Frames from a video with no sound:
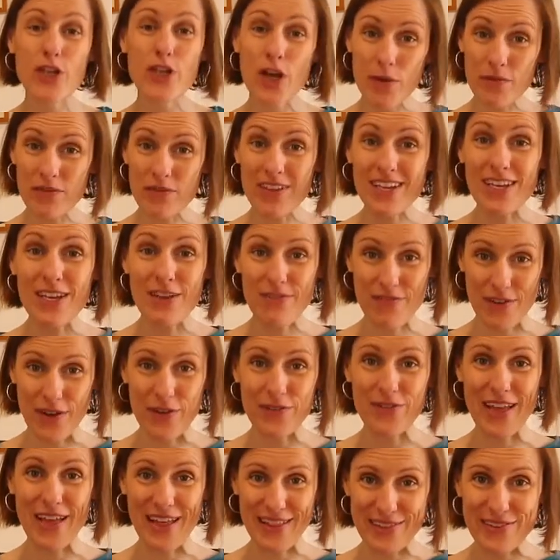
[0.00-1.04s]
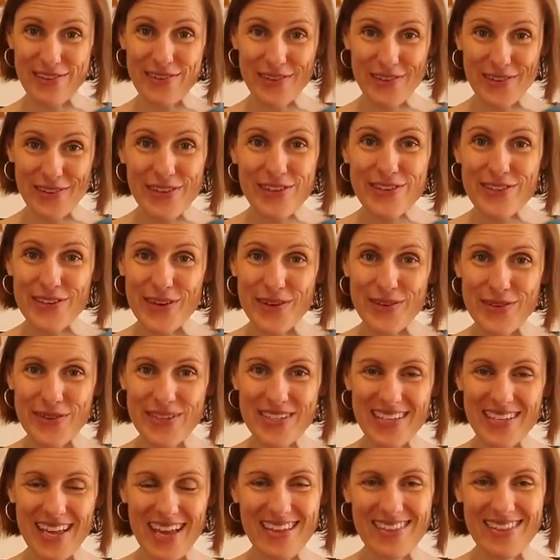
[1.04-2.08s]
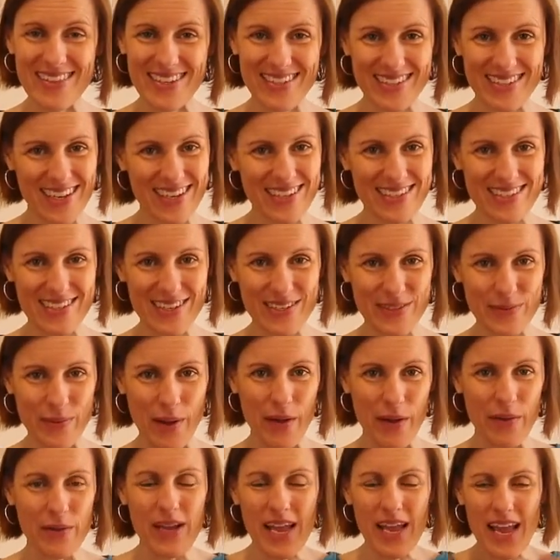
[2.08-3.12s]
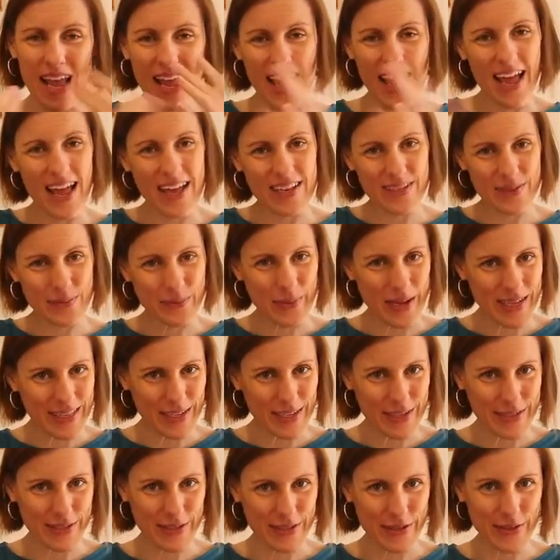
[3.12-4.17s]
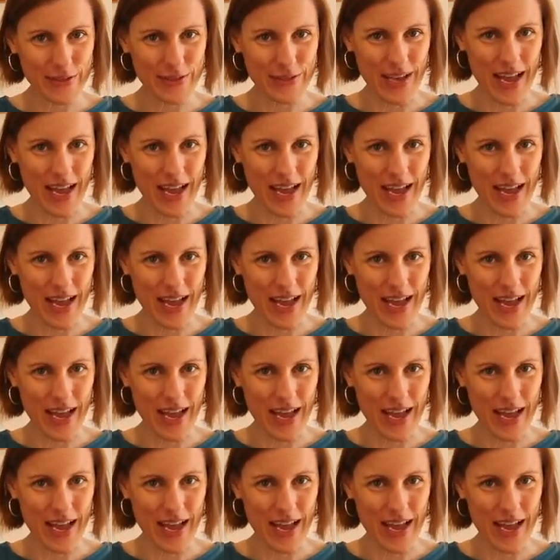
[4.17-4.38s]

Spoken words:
and hopefully you felt that through the shoulders and the chest as well as those